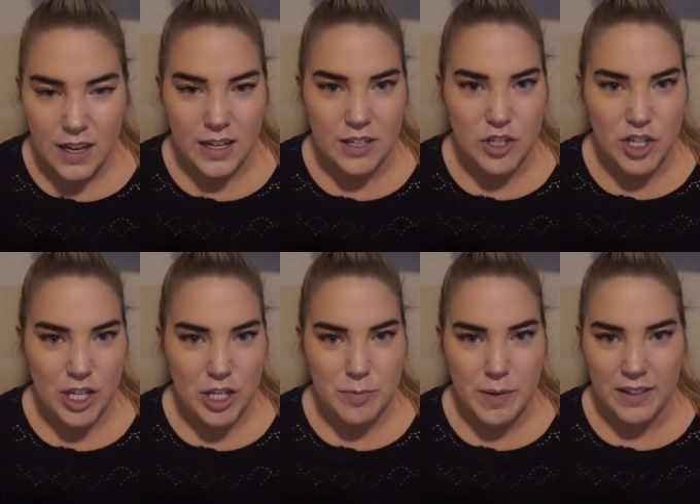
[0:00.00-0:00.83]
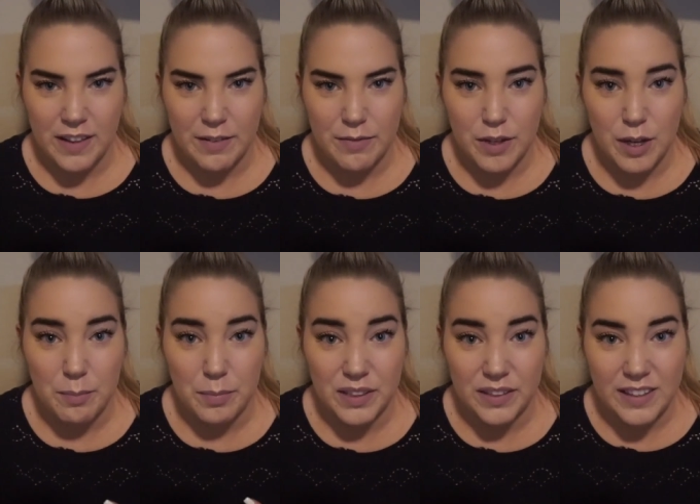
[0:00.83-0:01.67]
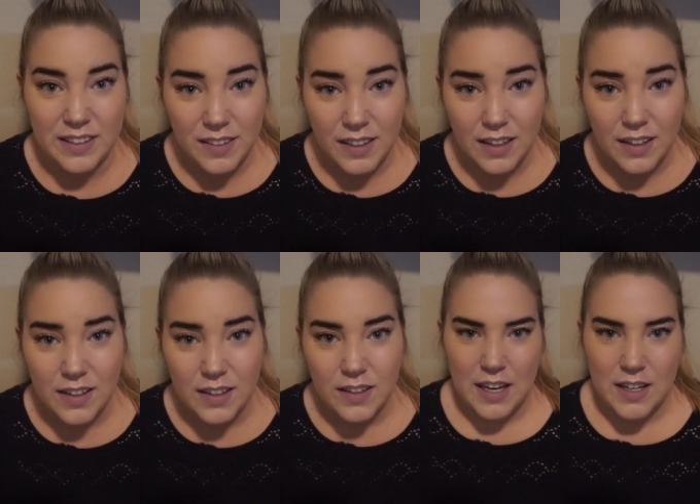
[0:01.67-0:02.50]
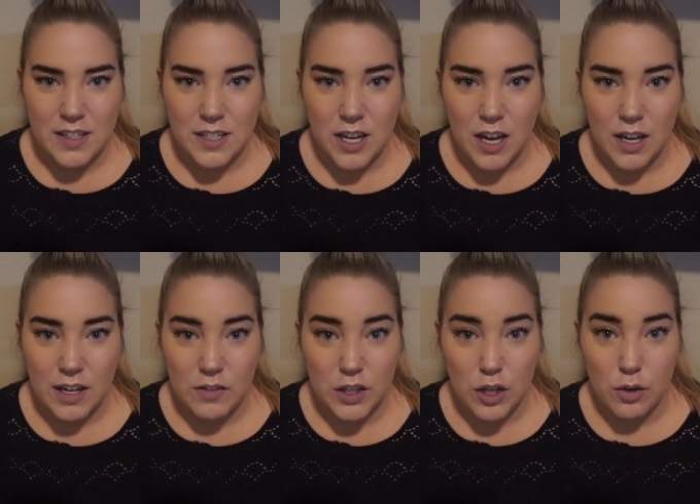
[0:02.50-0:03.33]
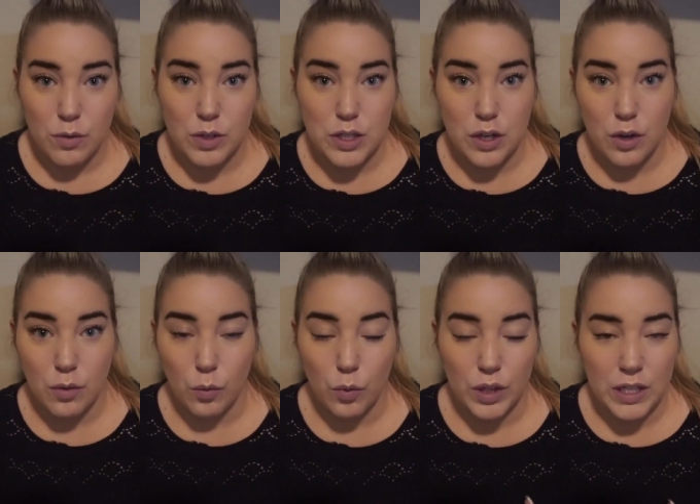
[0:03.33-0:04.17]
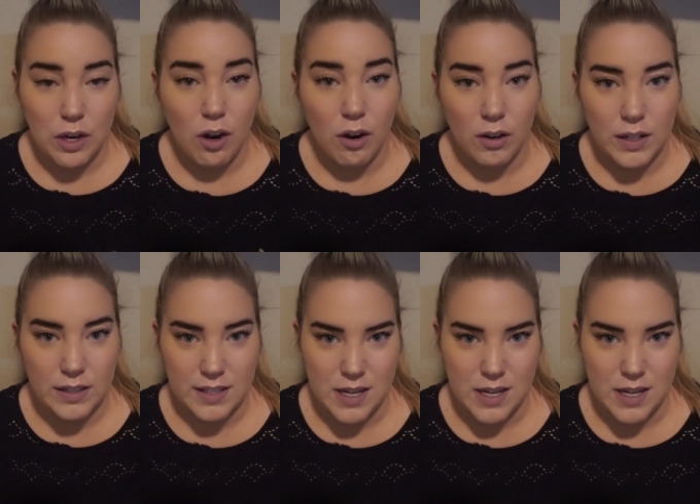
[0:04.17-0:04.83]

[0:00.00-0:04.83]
and it changed my life completely. And even though it was really hard at the